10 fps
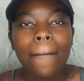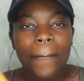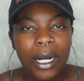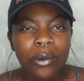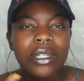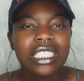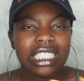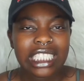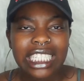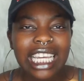but we
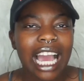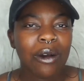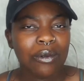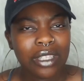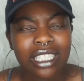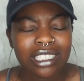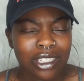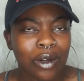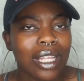just see how things go.